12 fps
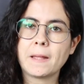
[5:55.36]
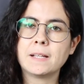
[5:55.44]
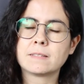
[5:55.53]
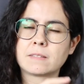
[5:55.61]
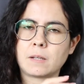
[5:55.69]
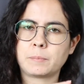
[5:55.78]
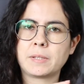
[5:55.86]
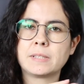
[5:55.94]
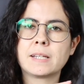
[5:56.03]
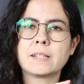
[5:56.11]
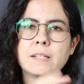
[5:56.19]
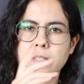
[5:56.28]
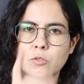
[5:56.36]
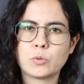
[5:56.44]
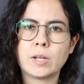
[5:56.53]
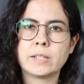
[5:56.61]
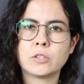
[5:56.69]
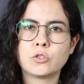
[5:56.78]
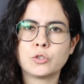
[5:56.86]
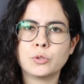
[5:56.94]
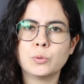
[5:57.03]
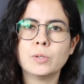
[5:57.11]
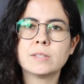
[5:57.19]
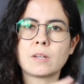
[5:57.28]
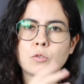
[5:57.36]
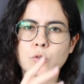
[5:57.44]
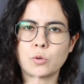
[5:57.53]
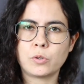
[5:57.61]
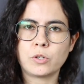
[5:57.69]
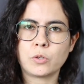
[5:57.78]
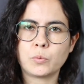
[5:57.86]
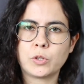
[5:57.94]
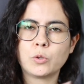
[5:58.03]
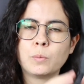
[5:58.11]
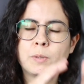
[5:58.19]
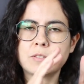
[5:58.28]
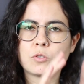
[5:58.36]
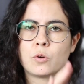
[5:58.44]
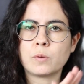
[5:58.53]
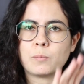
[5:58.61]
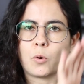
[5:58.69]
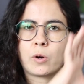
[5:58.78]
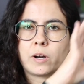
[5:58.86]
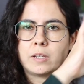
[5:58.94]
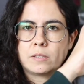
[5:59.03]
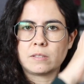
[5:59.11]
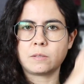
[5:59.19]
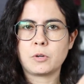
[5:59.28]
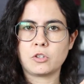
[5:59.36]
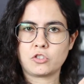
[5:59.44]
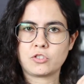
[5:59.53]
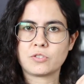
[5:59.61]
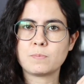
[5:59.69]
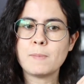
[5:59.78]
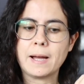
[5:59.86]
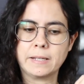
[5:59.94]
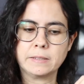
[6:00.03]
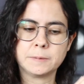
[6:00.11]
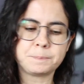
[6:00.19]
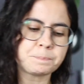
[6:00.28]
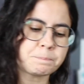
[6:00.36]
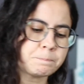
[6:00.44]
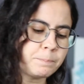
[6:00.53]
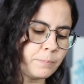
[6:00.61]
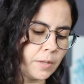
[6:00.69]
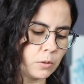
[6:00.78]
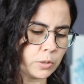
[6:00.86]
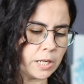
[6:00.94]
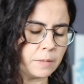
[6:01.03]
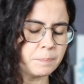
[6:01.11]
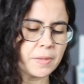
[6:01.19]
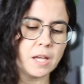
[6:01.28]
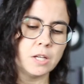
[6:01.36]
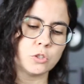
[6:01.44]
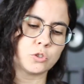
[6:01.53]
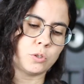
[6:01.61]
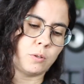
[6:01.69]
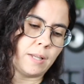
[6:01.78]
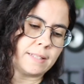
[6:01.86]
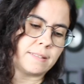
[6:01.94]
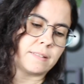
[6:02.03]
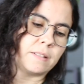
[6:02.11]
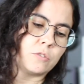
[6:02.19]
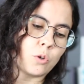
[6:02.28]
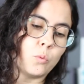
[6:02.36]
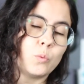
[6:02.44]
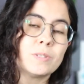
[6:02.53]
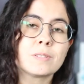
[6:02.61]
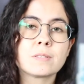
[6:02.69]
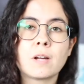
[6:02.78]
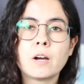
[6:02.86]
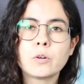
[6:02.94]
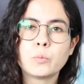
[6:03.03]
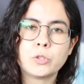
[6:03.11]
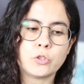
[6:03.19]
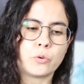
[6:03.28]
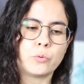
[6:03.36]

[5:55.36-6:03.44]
is something that it is related to you. It's also going on with you, but it's going more in the subconscious mind. Okay, so let's see. So we start with your